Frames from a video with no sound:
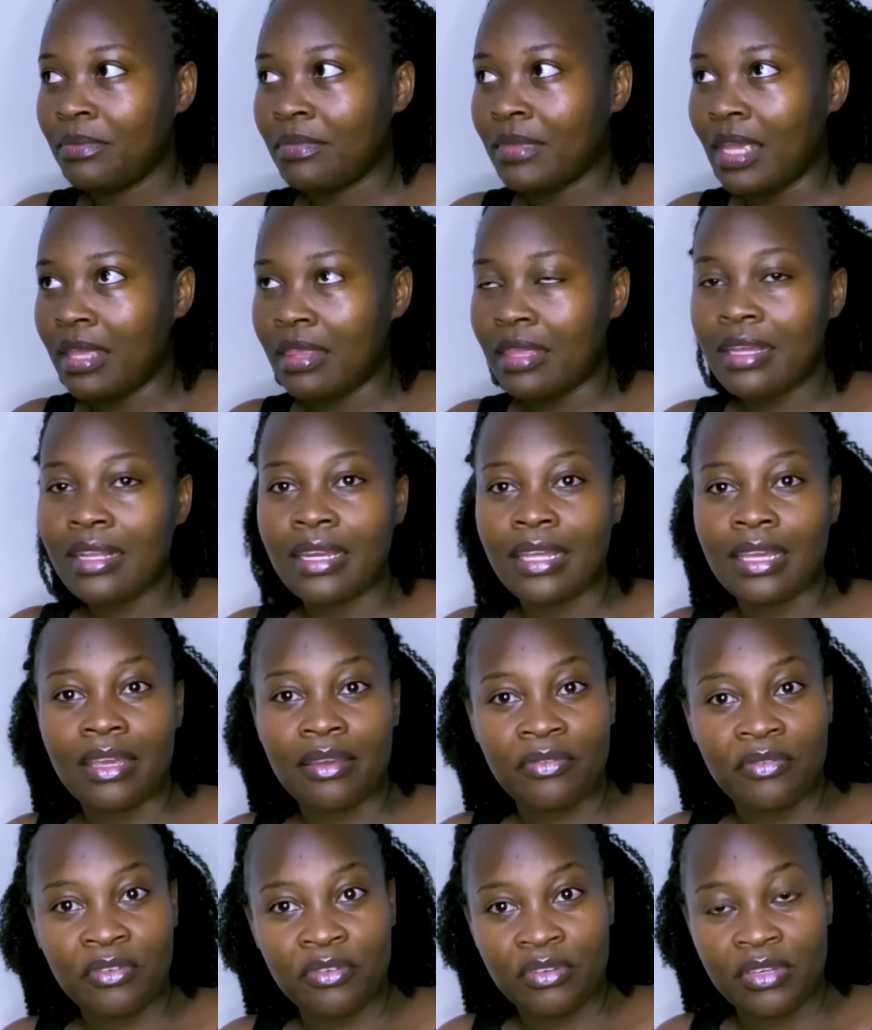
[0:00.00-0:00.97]
I think like
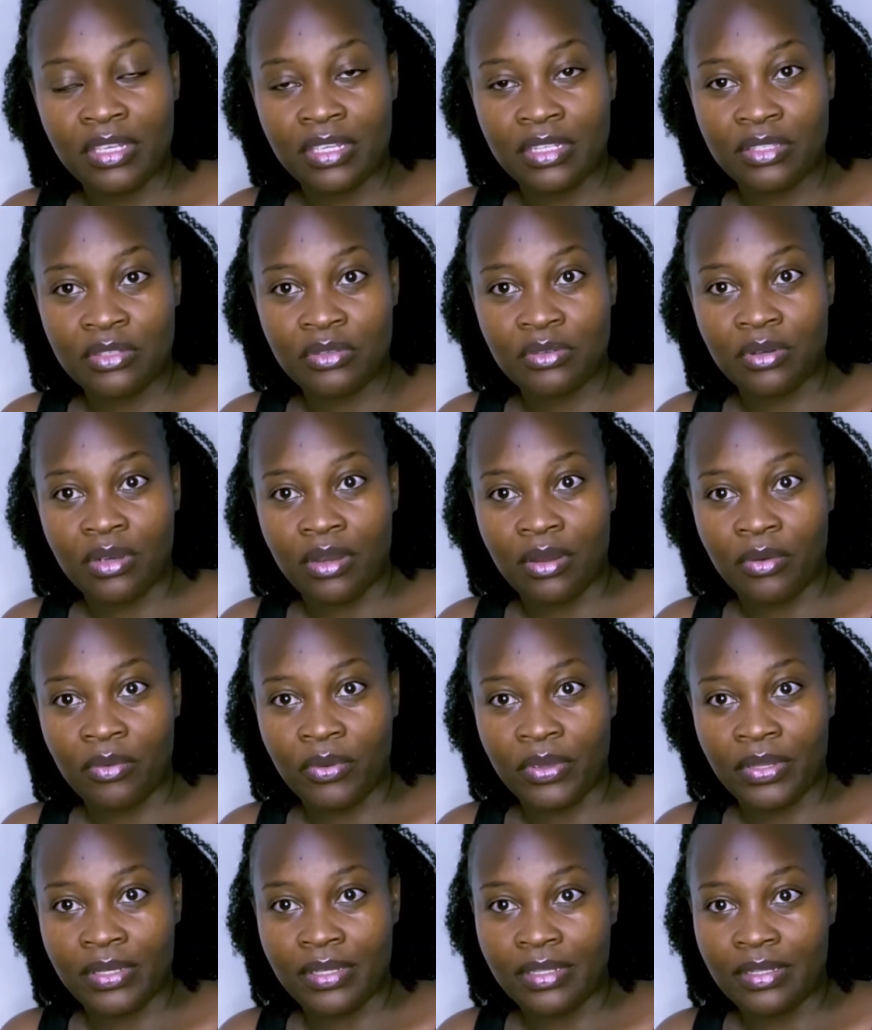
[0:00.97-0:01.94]
a few days to our
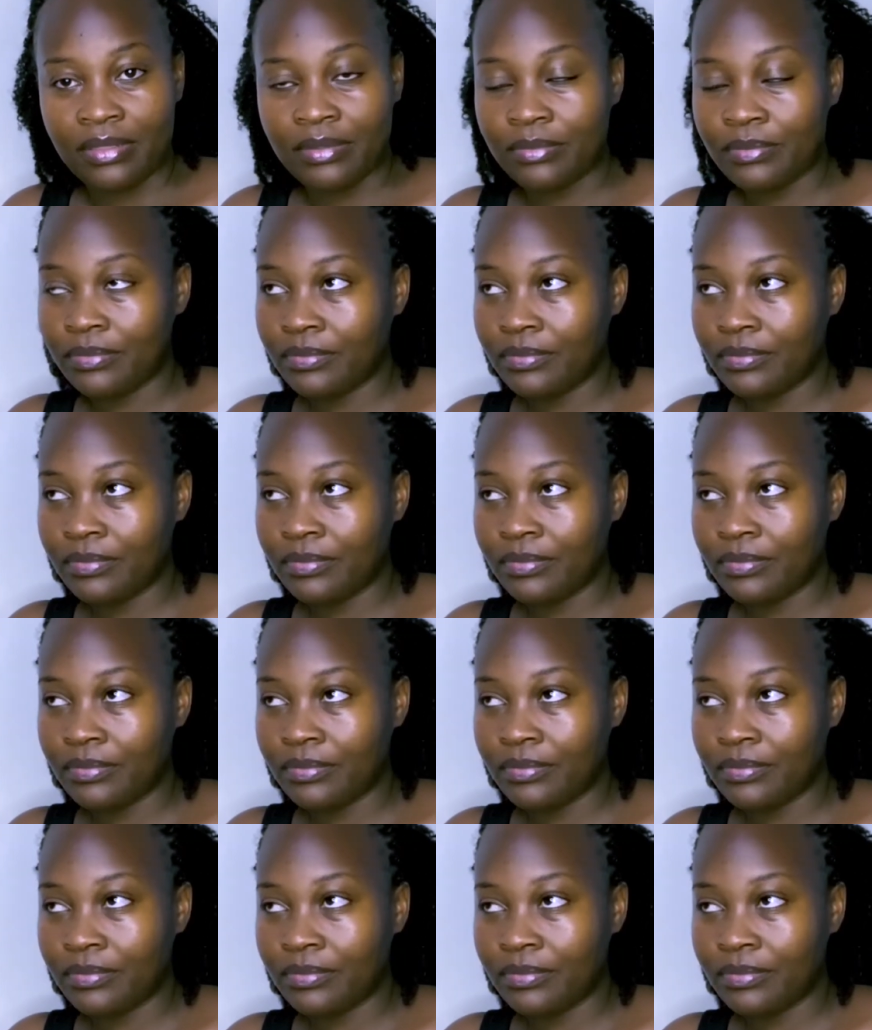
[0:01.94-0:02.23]
wedding.